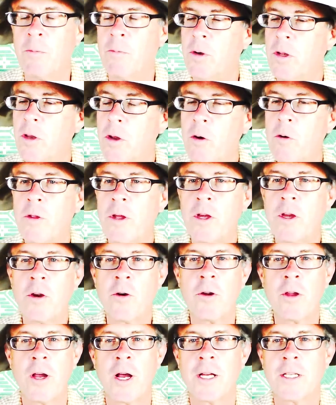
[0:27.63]
but we know that
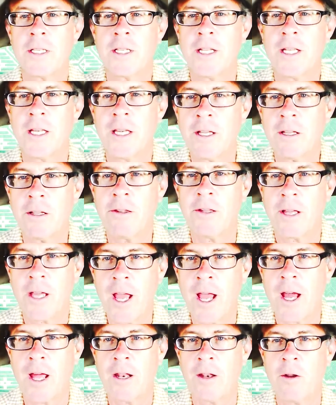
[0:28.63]
curiosity killed the
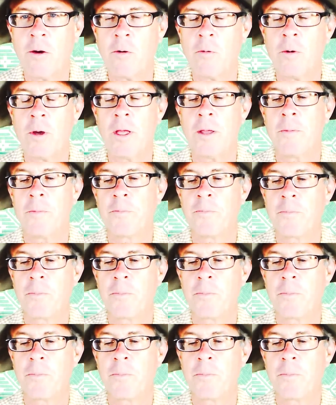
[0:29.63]
cat, don't we?